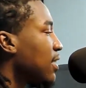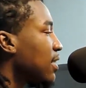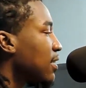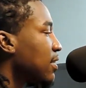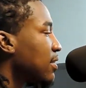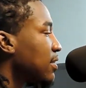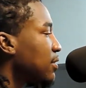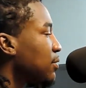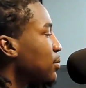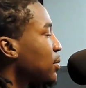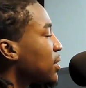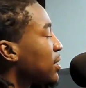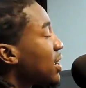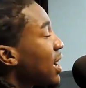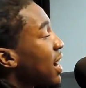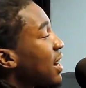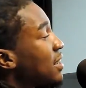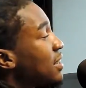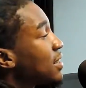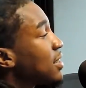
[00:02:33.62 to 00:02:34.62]
He went
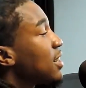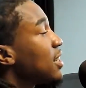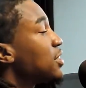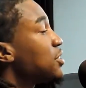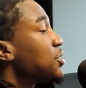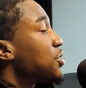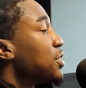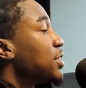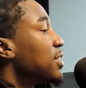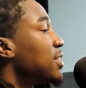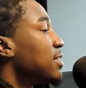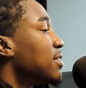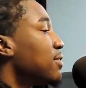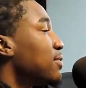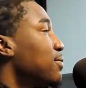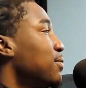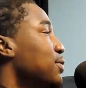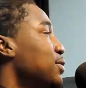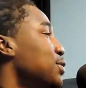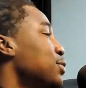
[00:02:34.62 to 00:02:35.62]
out of the country.
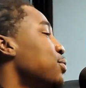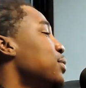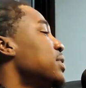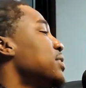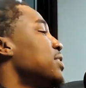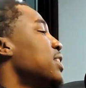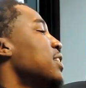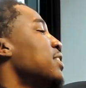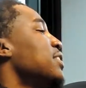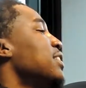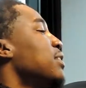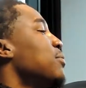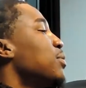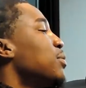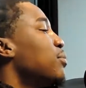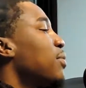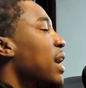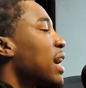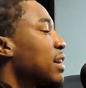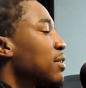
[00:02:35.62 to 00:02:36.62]
2 weeks later, he hit me
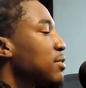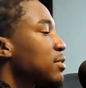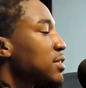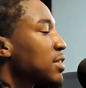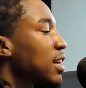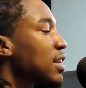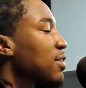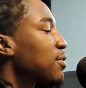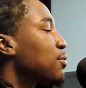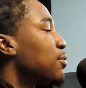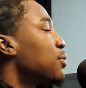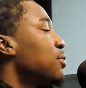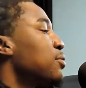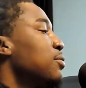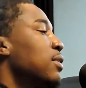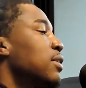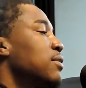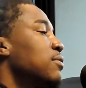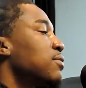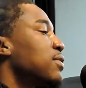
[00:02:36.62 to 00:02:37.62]
back and was like, we
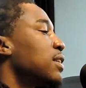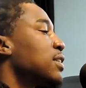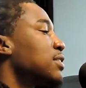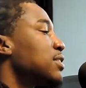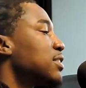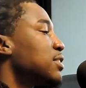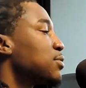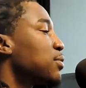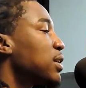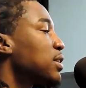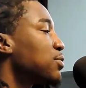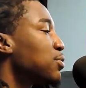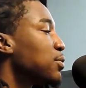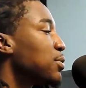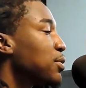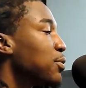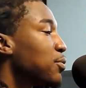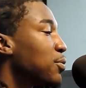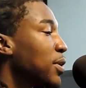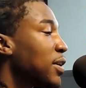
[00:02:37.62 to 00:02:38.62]
want to find a situation where we
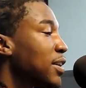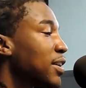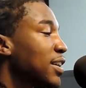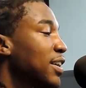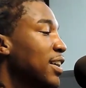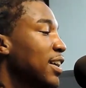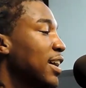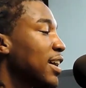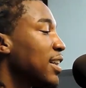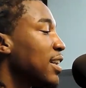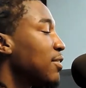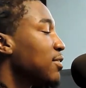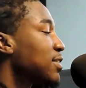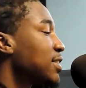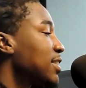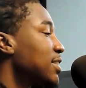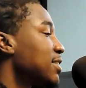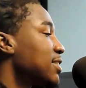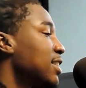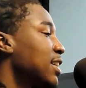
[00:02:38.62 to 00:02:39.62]
could work. And ever
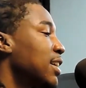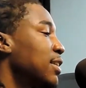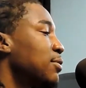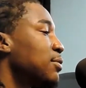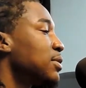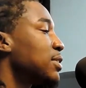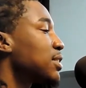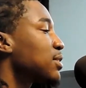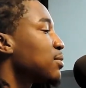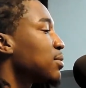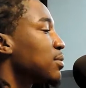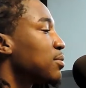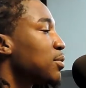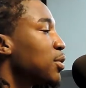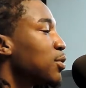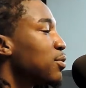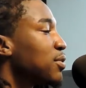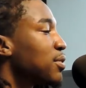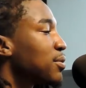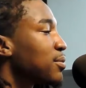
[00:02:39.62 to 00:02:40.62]
since then, we just been
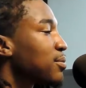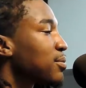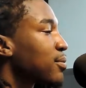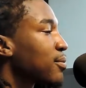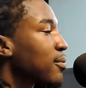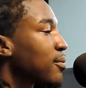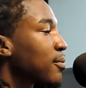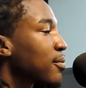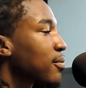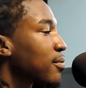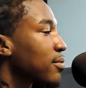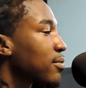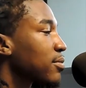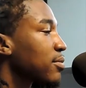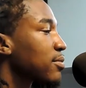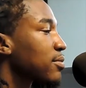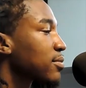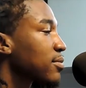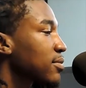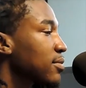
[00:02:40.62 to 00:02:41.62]
moving. Wow.
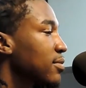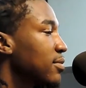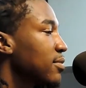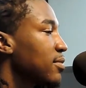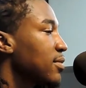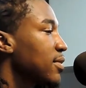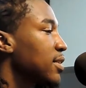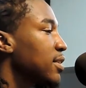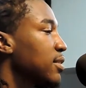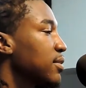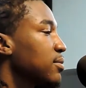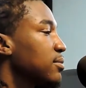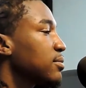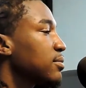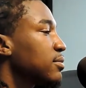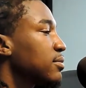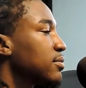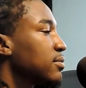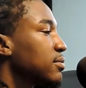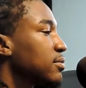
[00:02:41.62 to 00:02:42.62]
And so he never
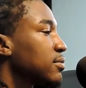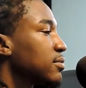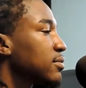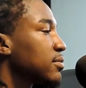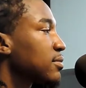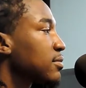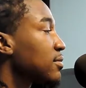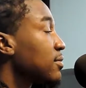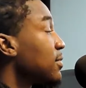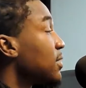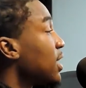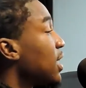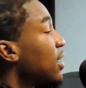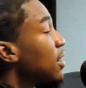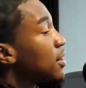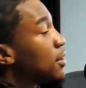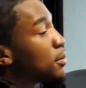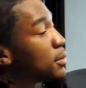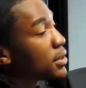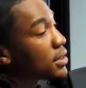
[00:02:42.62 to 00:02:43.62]
heard about you?
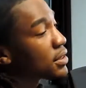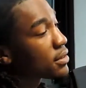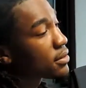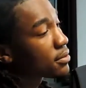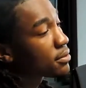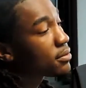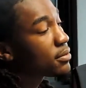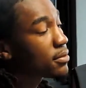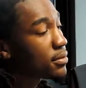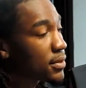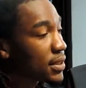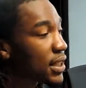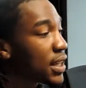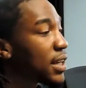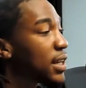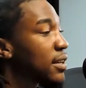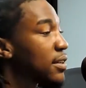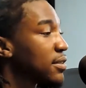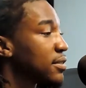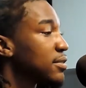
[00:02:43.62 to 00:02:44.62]
No. What
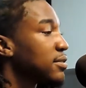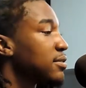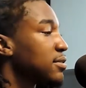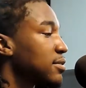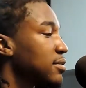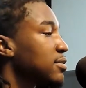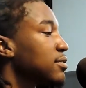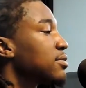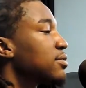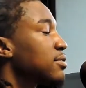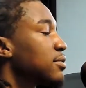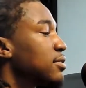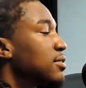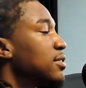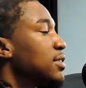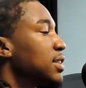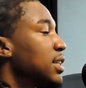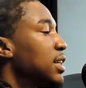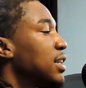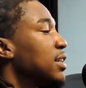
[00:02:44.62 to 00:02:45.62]
you gave him was
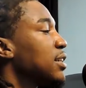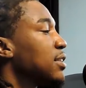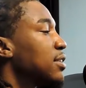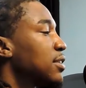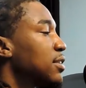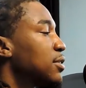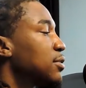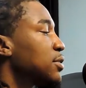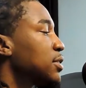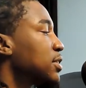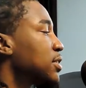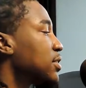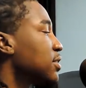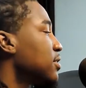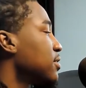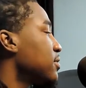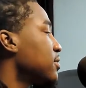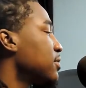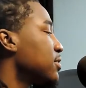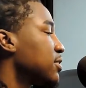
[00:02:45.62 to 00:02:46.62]
fire. Yeah. It was just a
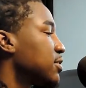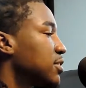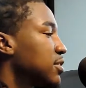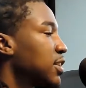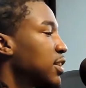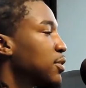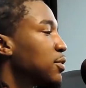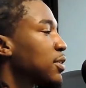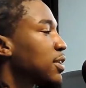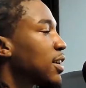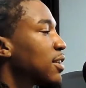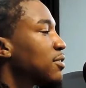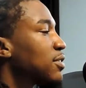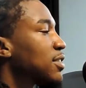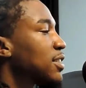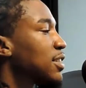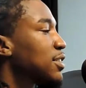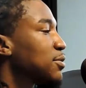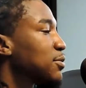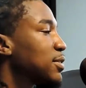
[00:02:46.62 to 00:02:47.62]
genuine
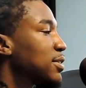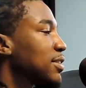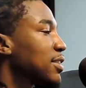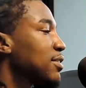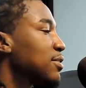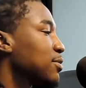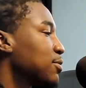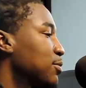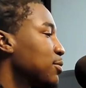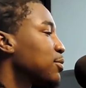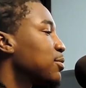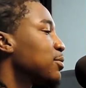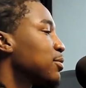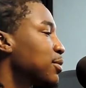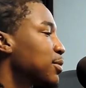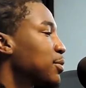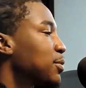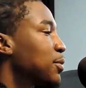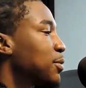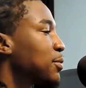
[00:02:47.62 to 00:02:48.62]
conversation.
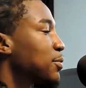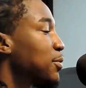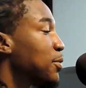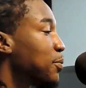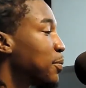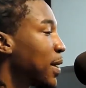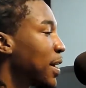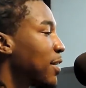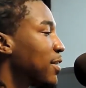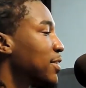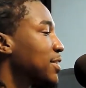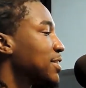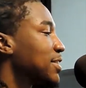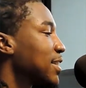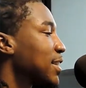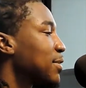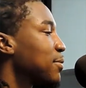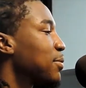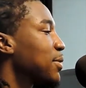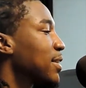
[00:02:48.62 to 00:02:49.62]
We met on the
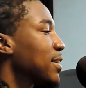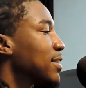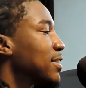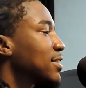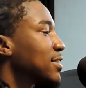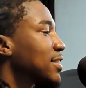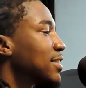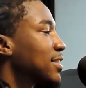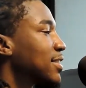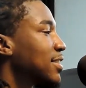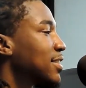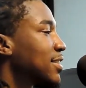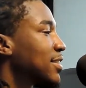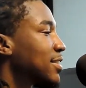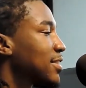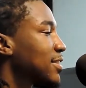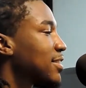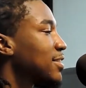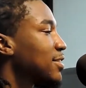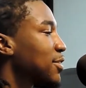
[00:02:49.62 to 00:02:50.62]
same page. Uh-huh.
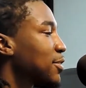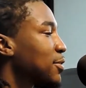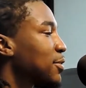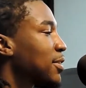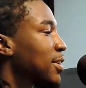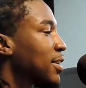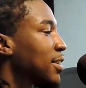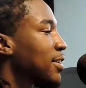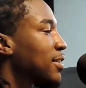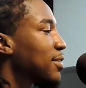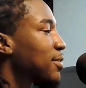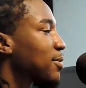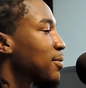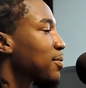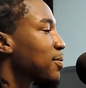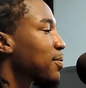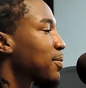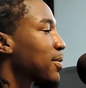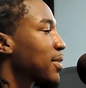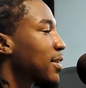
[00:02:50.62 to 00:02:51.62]
So, yeah.
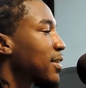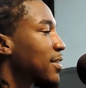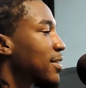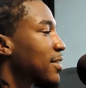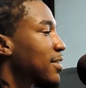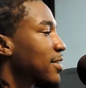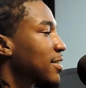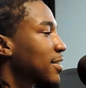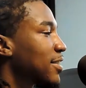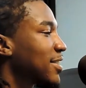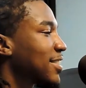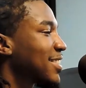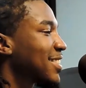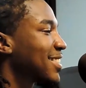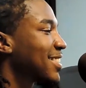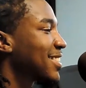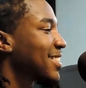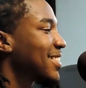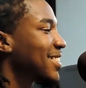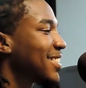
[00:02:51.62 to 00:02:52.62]
Wow.
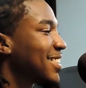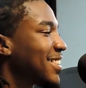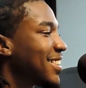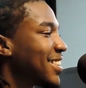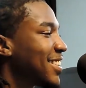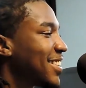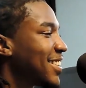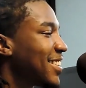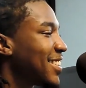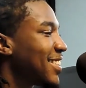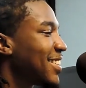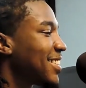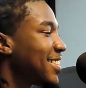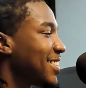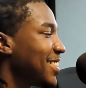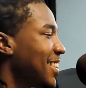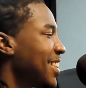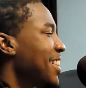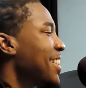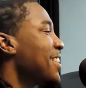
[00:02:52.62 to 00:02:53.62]
That's good, though. That's
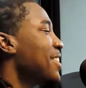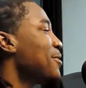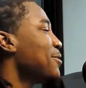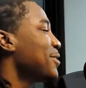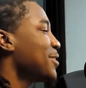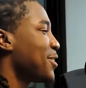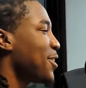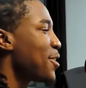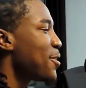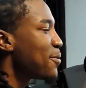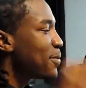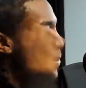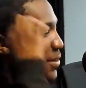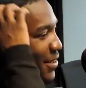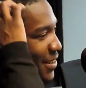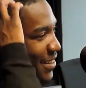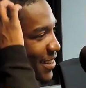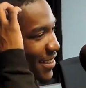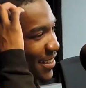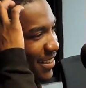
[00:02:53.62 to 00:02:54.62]
kind of like a
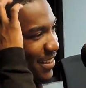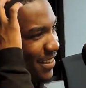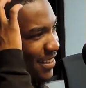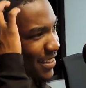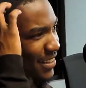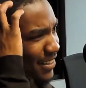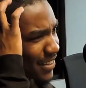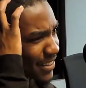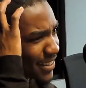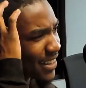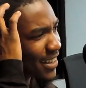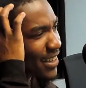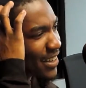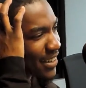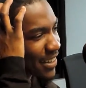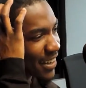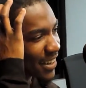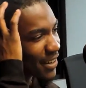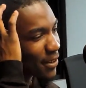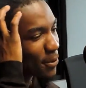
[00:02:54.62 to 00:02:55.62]
Cinderella a
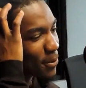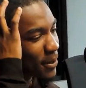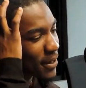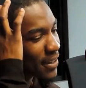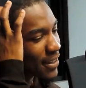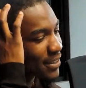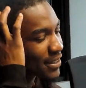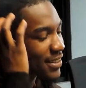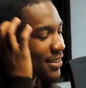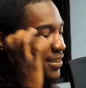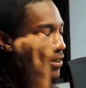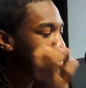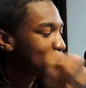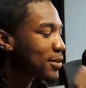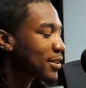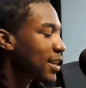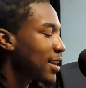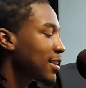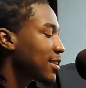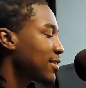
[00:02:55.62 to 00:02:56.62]
little bit. Because it was
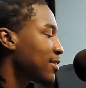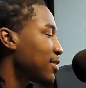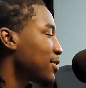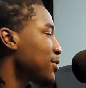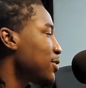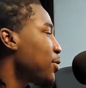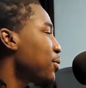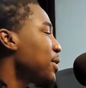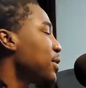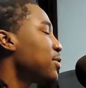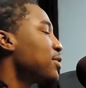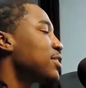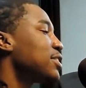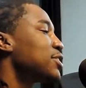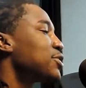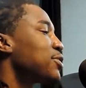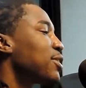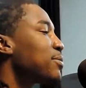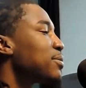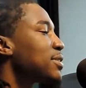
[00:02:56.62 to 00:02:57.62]
like there's no way you could have
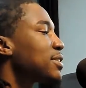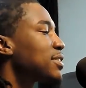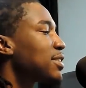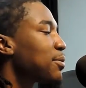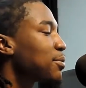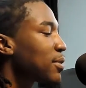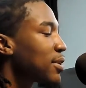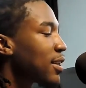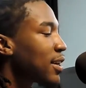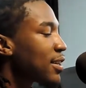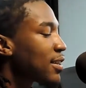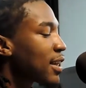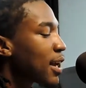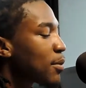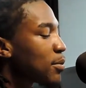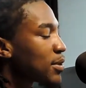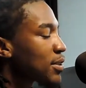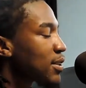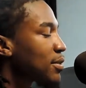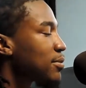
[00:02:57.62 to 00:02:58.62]
scripted something like that,
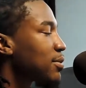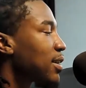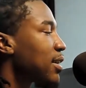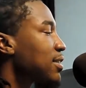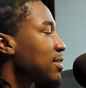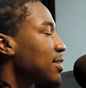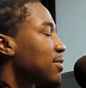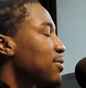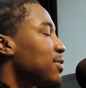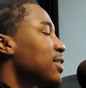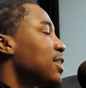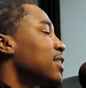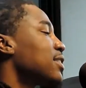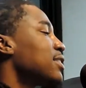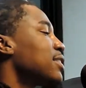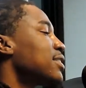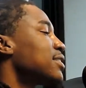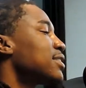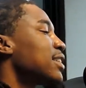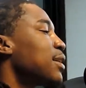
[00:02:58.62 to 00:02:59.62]
but sometimes I feel like
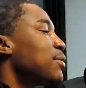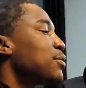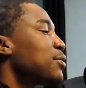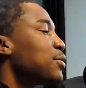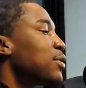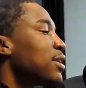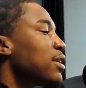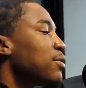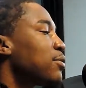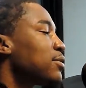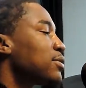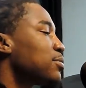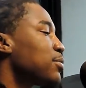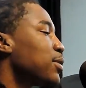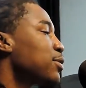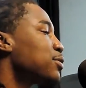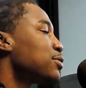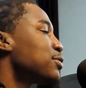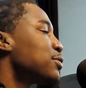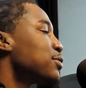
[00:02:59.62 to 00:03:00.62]
things happen the way they're
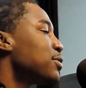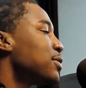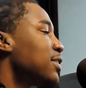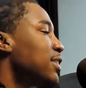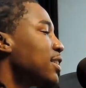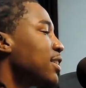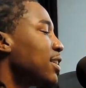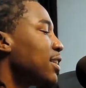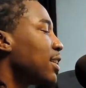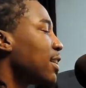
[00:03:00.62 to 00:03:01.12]
supposed to. Right.